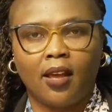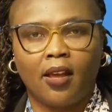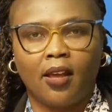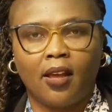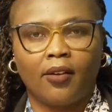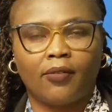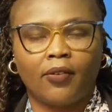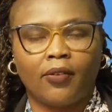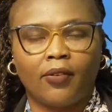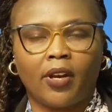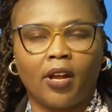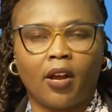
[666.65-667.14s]

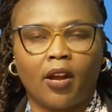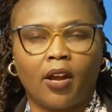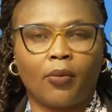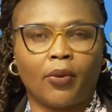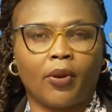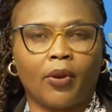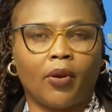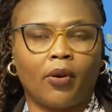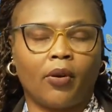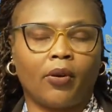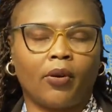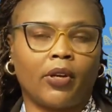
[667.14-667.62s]
For now, we
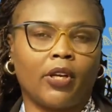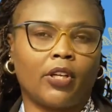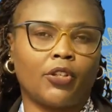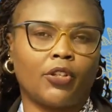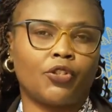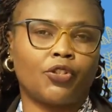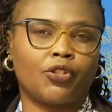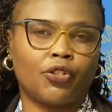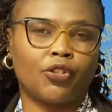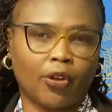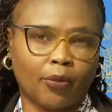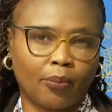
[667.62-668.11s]
go on a
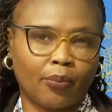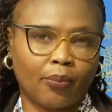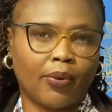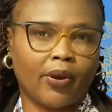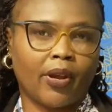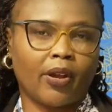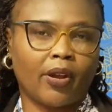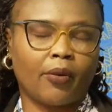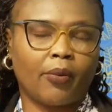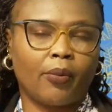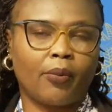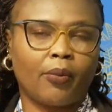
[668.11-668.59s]
short
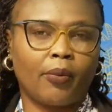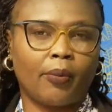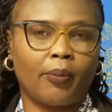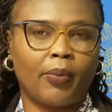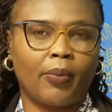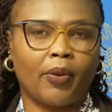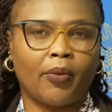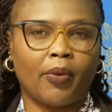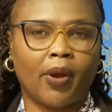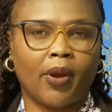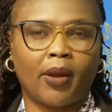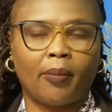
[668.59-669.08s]
break. We'll be
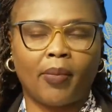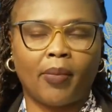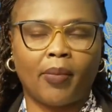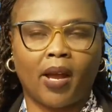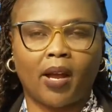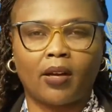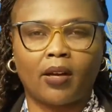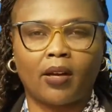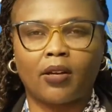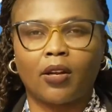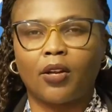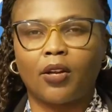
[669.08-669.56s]
right
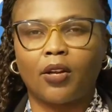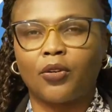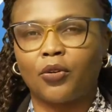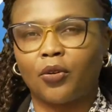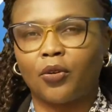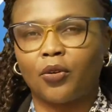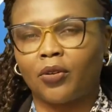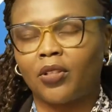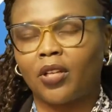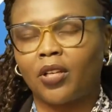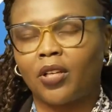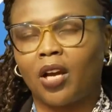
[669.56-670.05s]
back.
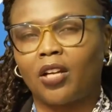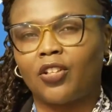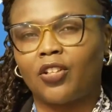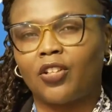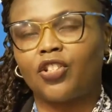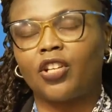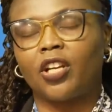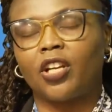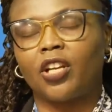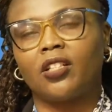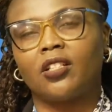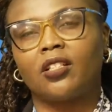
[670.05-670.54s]
Don't
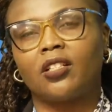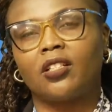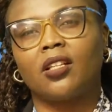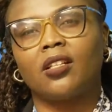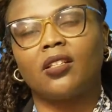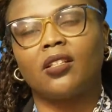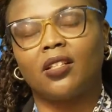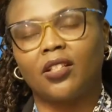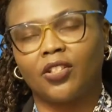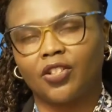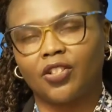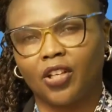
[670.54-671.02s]
change
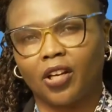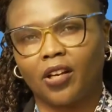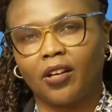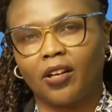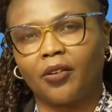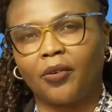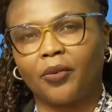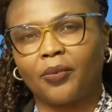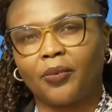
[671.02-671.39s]
the channel.